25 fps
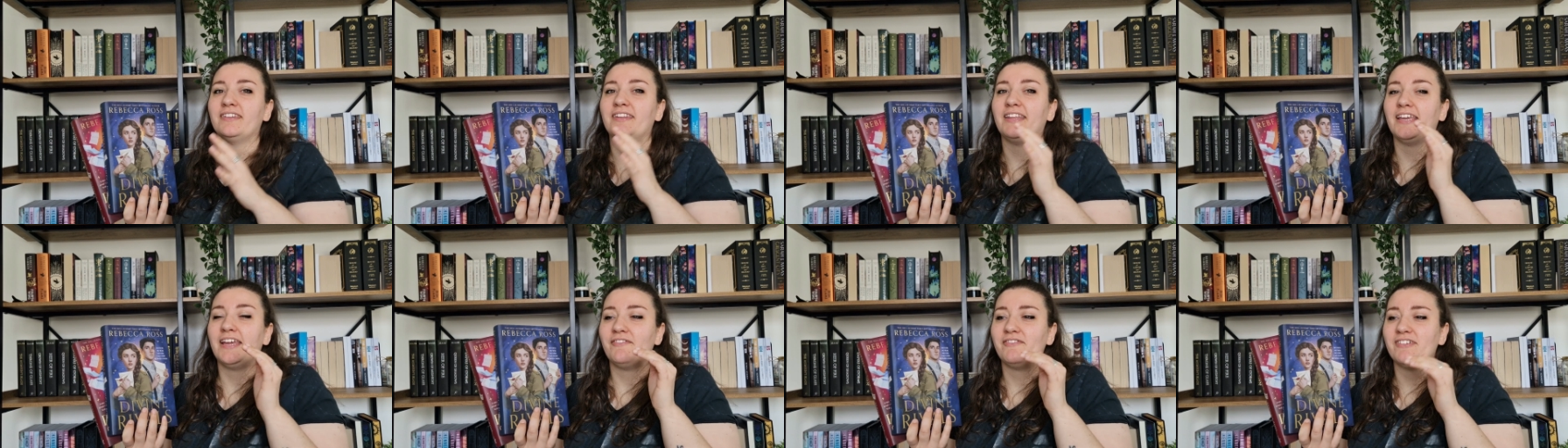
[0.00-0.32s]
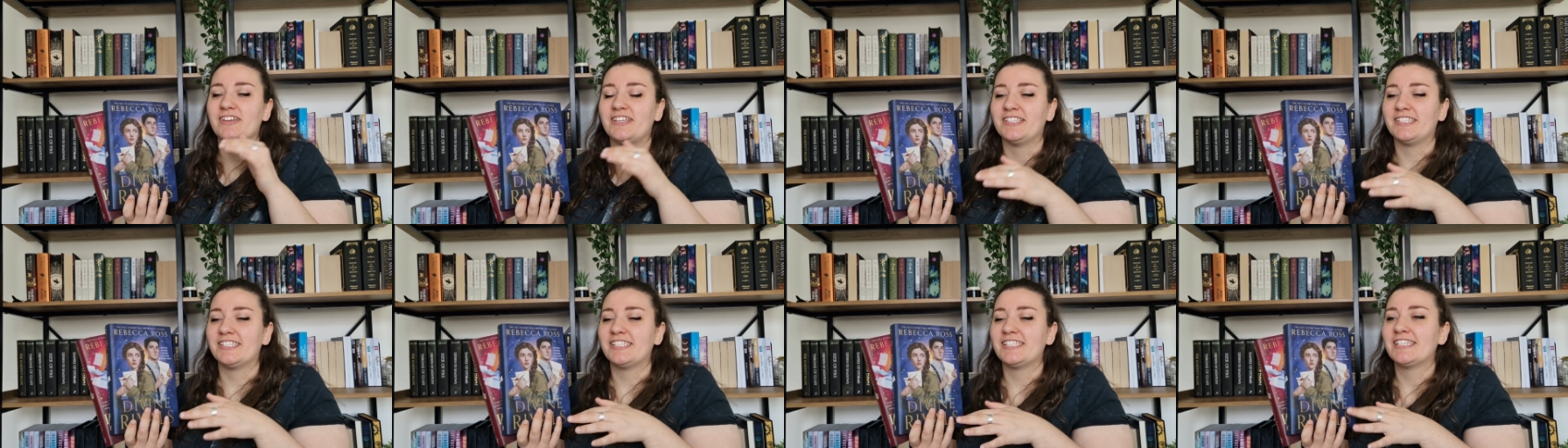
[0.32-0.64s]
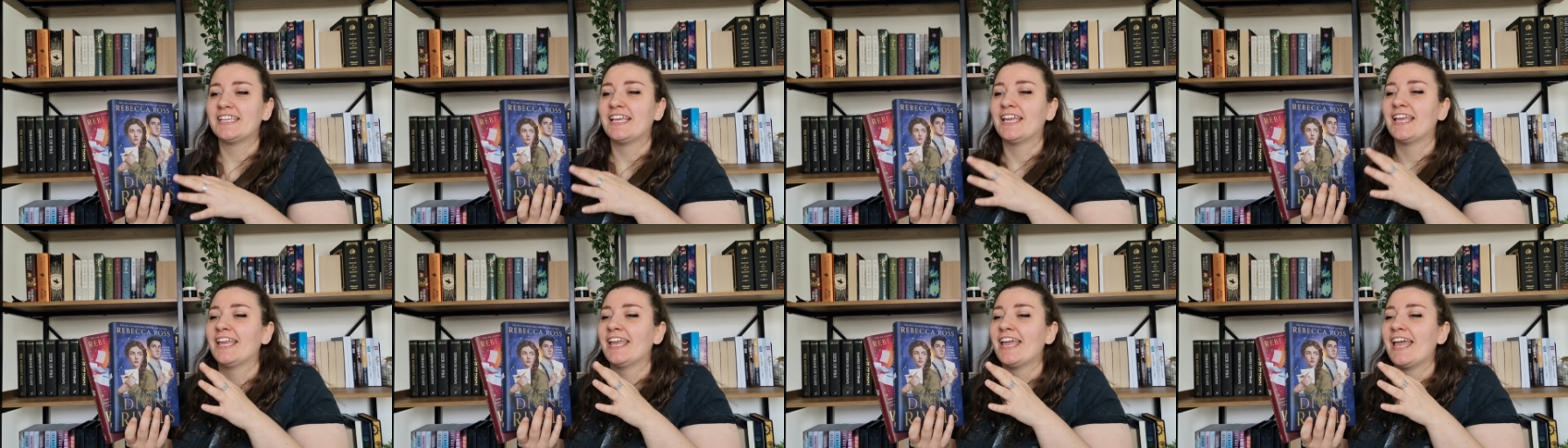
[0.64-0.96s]
there
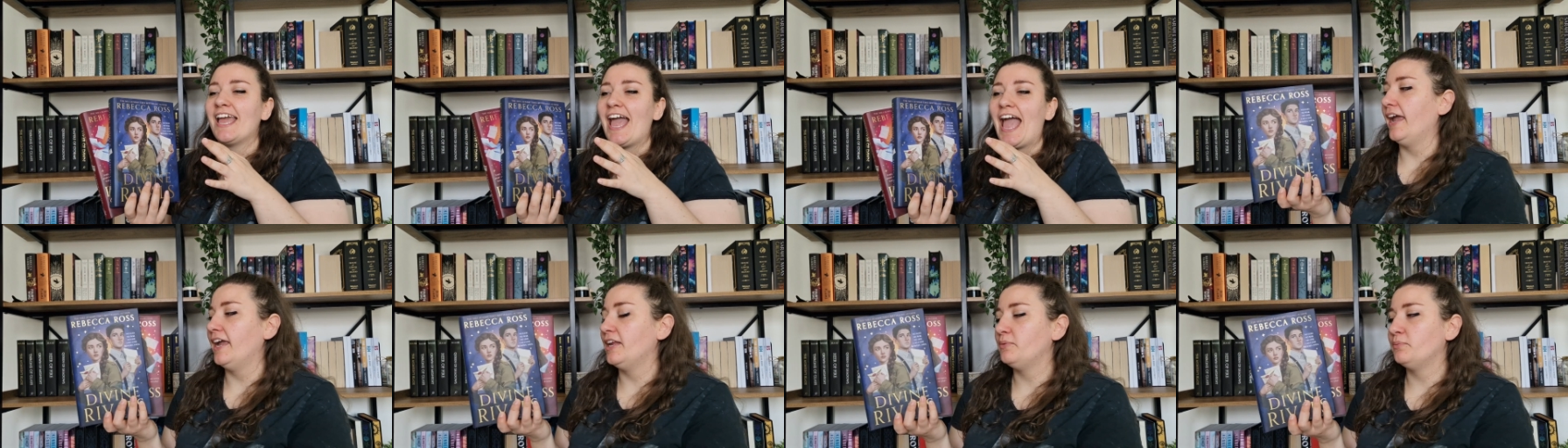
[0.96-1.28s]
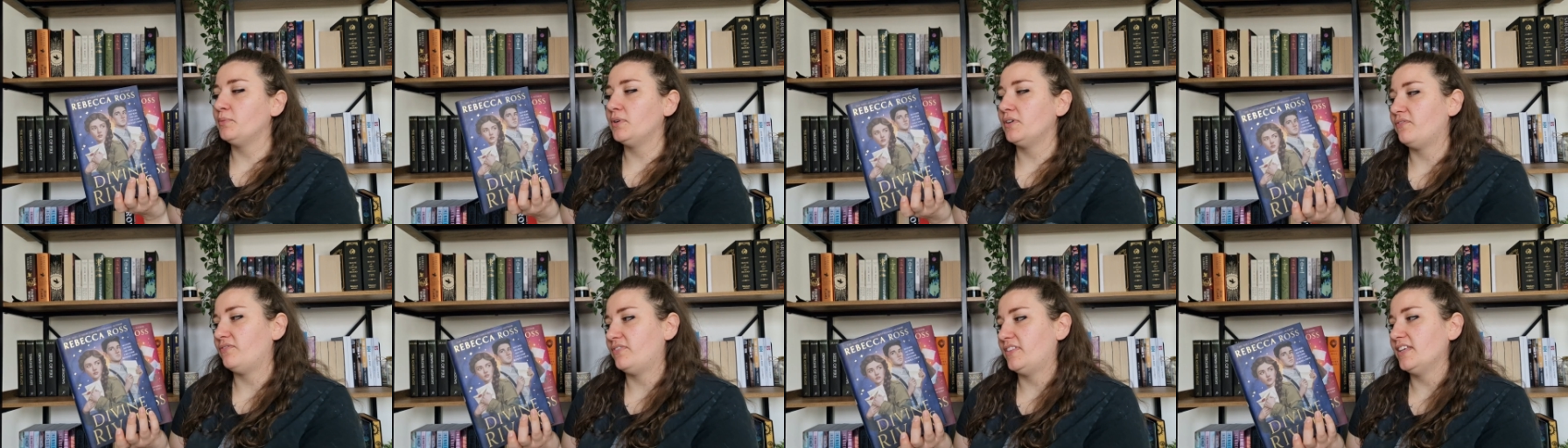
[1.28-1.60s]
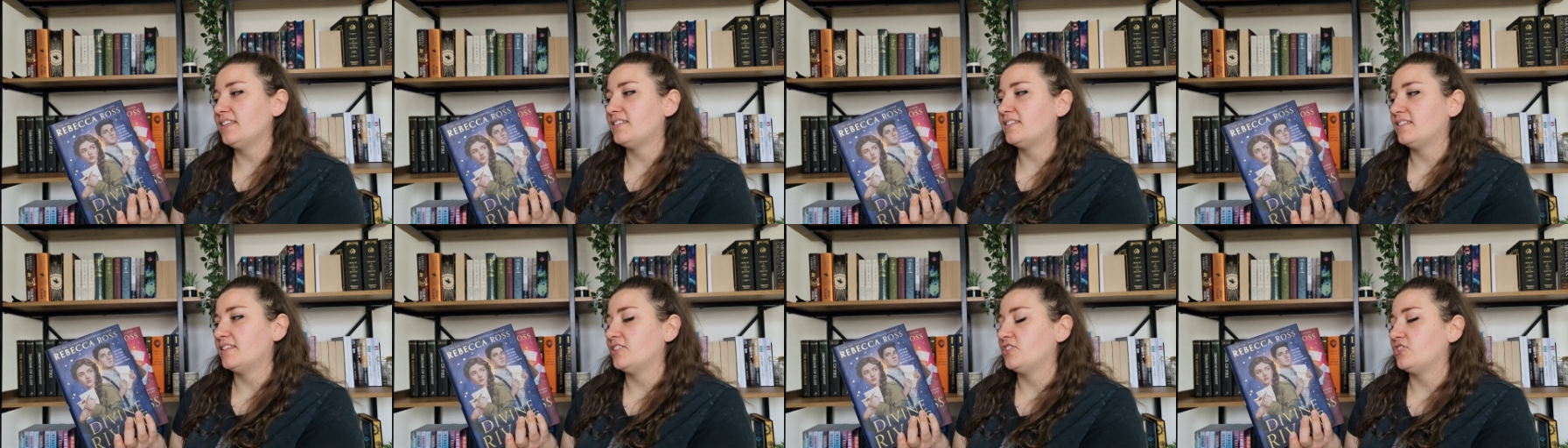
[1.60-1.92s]
is and with
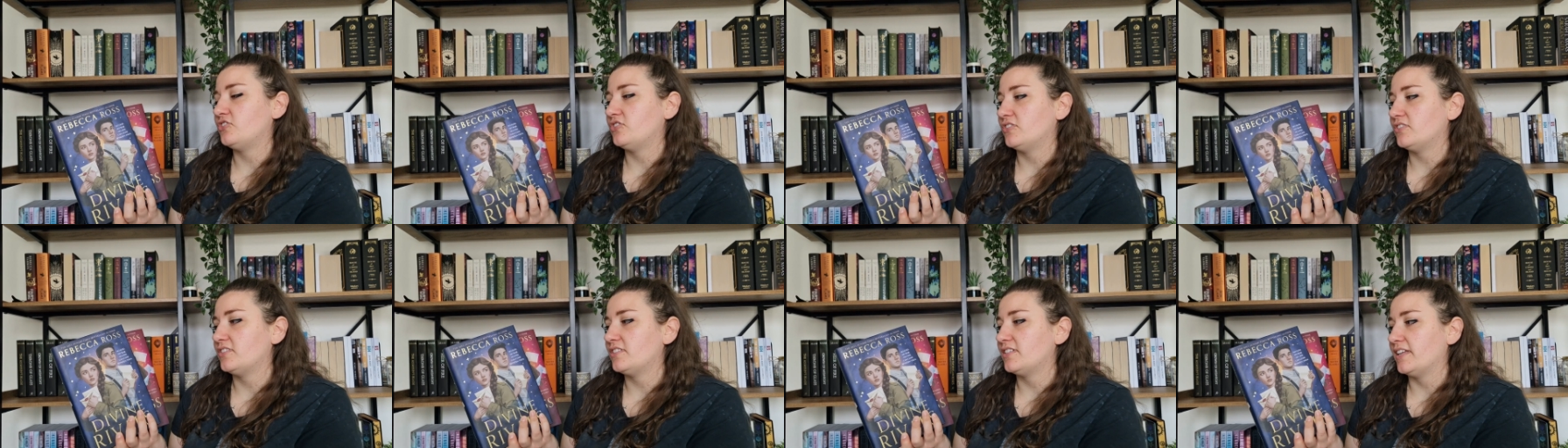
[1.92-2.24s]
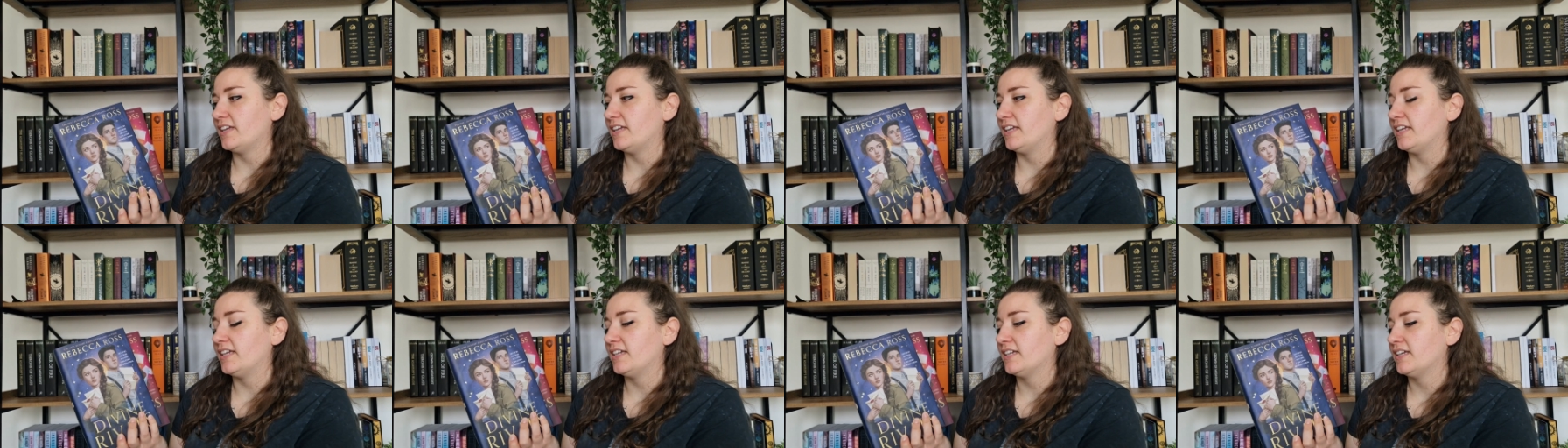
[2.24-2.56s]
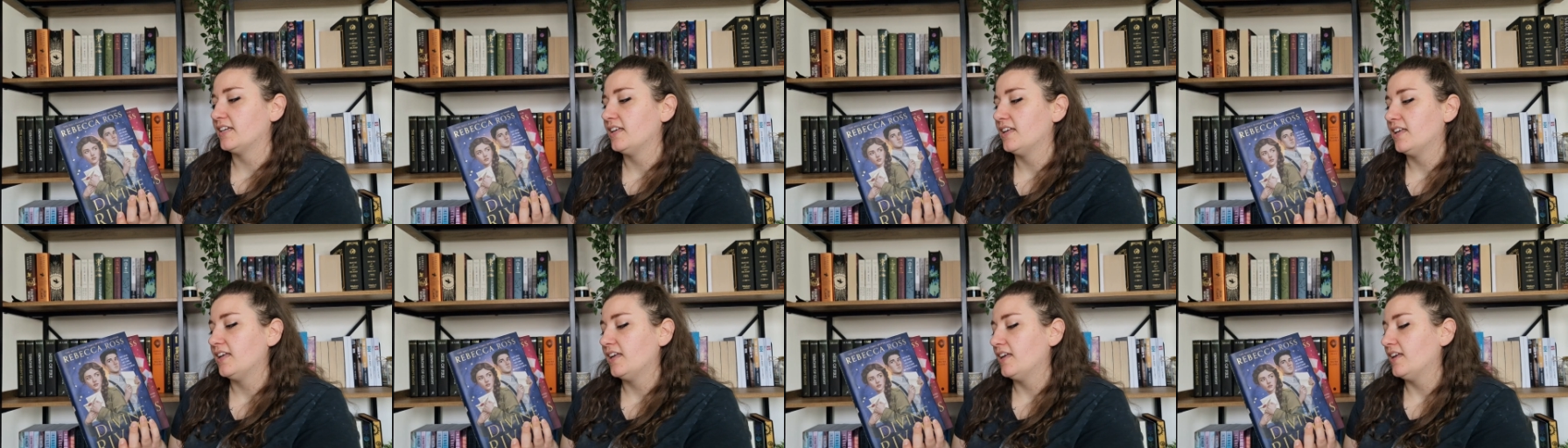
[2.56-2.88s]
this it's just like